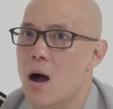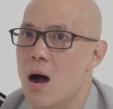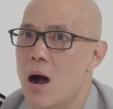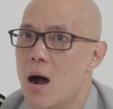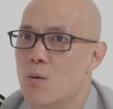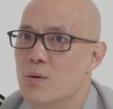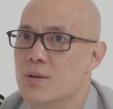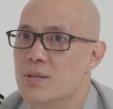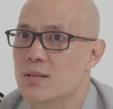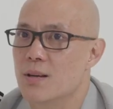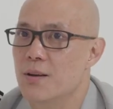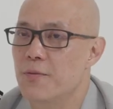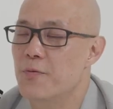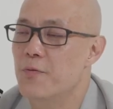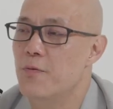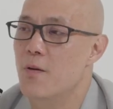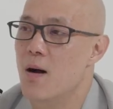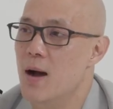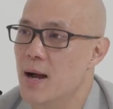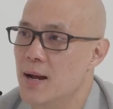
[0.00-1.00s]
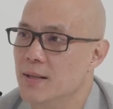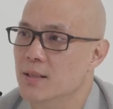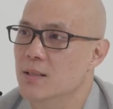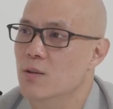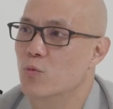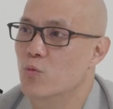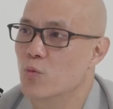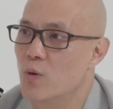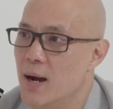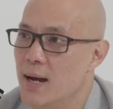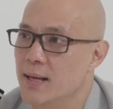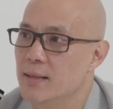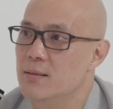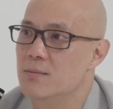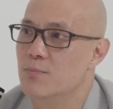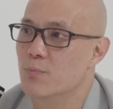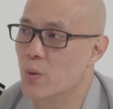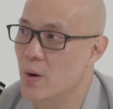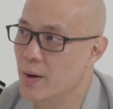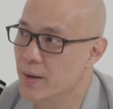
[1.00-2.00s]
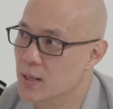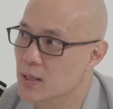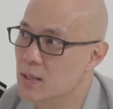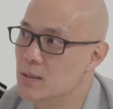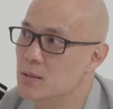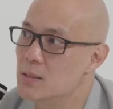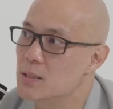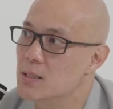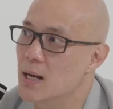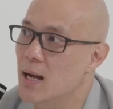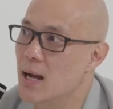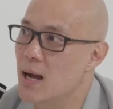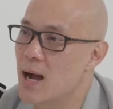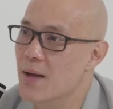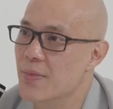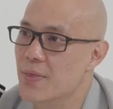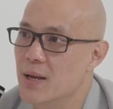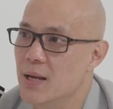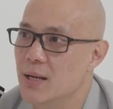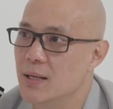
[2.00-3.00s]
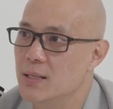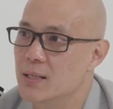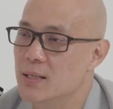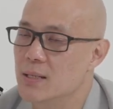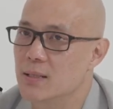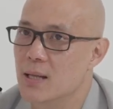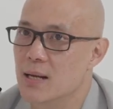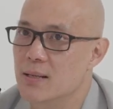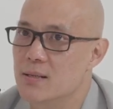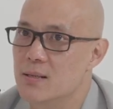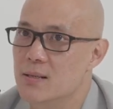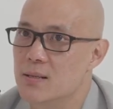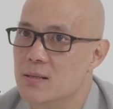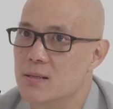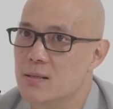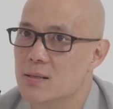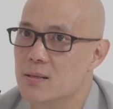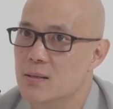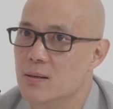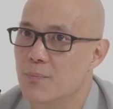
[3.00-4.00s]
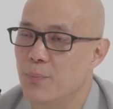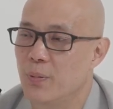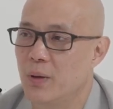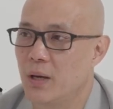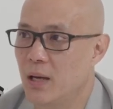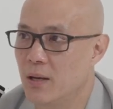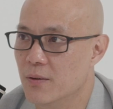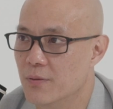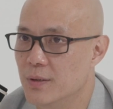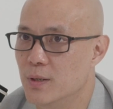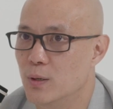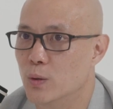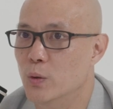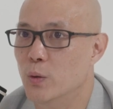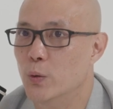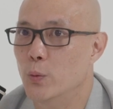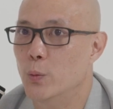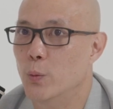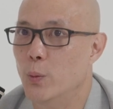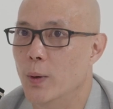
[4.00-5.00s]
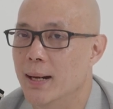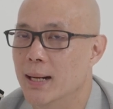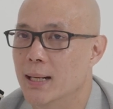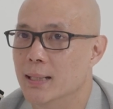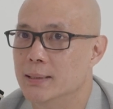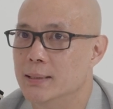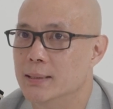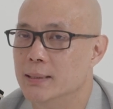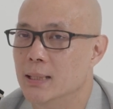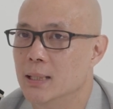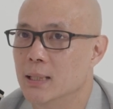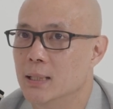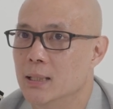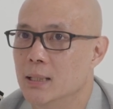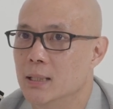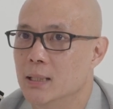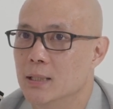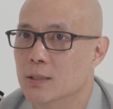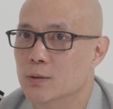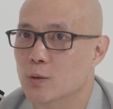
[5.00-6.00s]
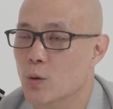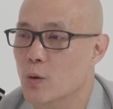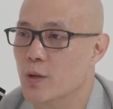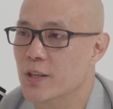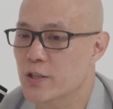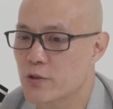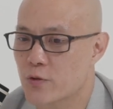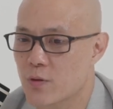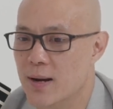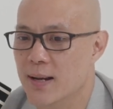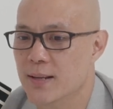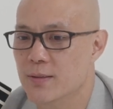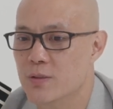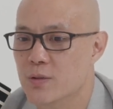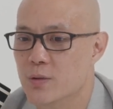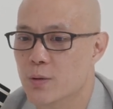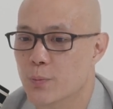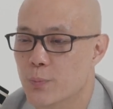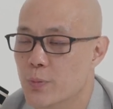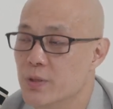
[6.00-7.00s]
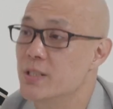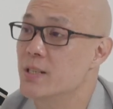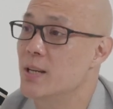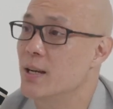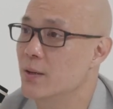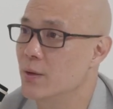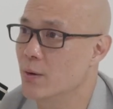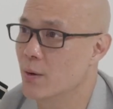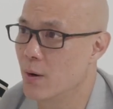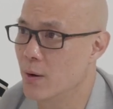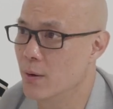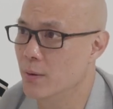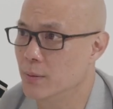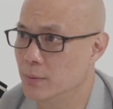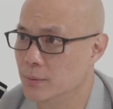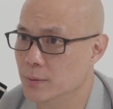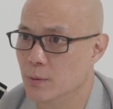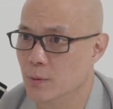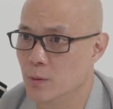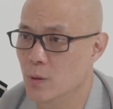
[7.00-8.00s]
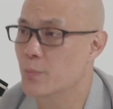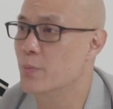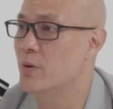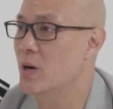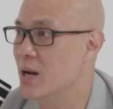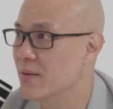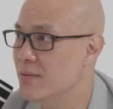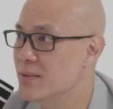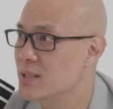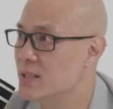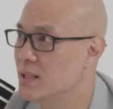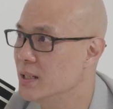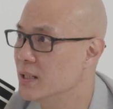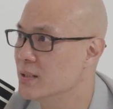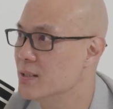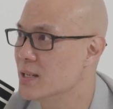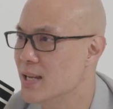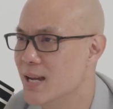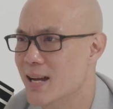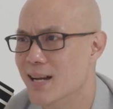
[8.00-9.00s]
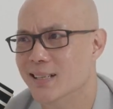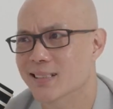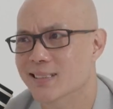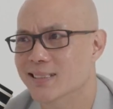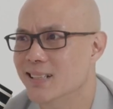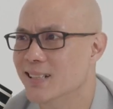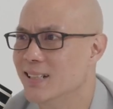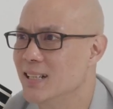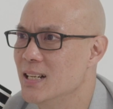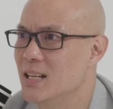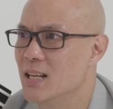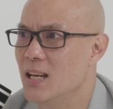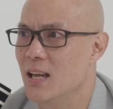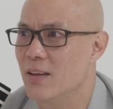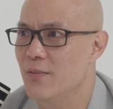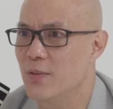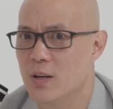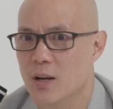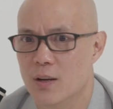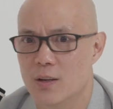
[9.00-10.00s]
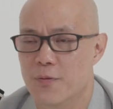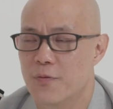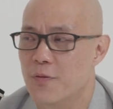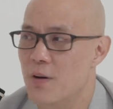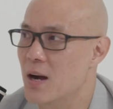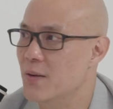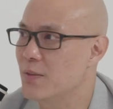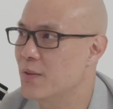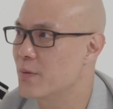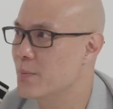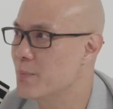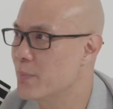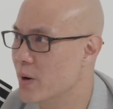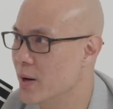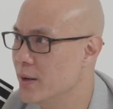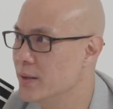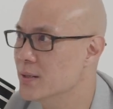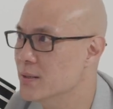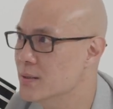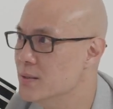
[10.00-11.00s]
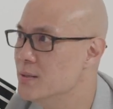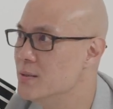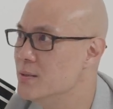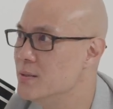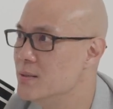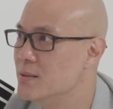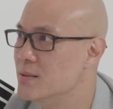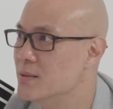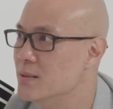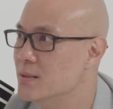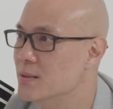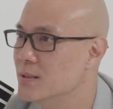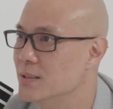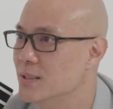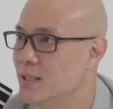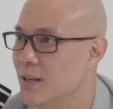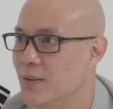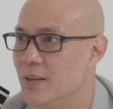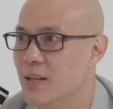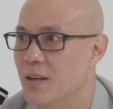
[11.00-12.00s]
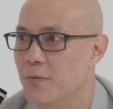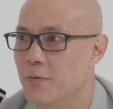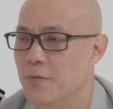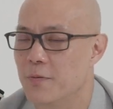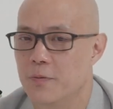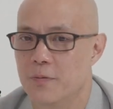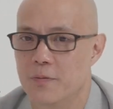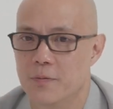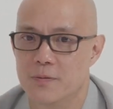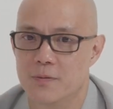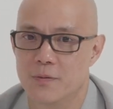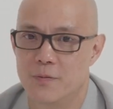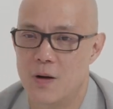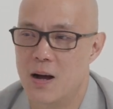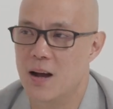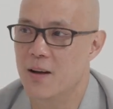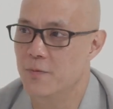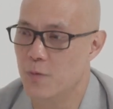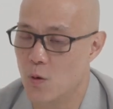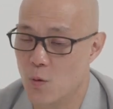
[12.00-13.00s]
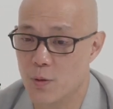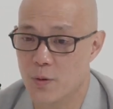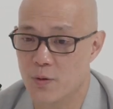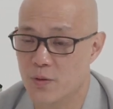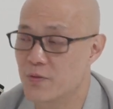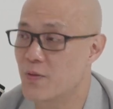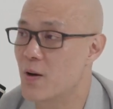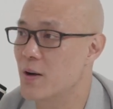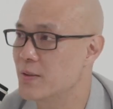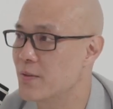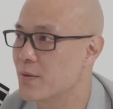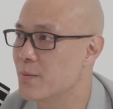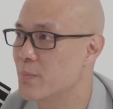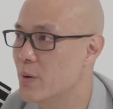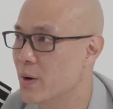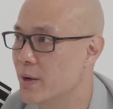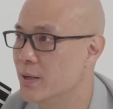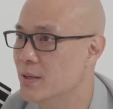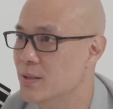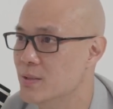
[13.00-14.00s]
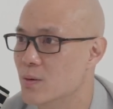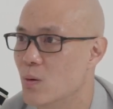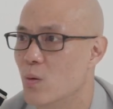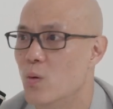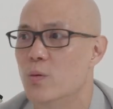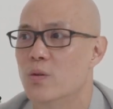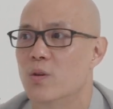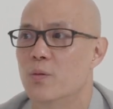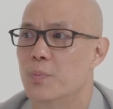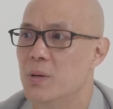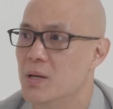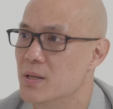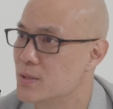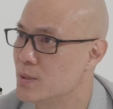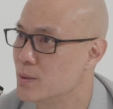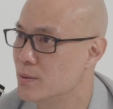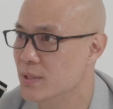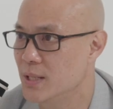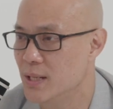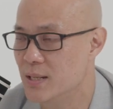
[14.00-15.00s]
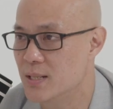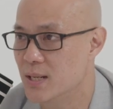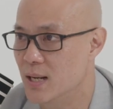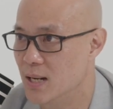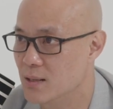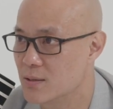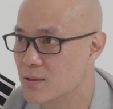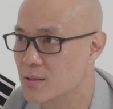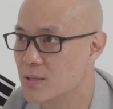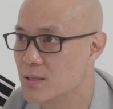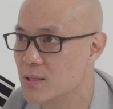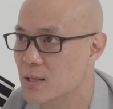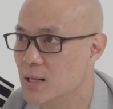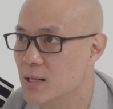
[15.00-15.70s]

I would say find the right broker. I think that's pivotal with not only trying to protect your privacy, because again, if you go to 5 different brokers, you have to give all those 5 different brokers all your personal details.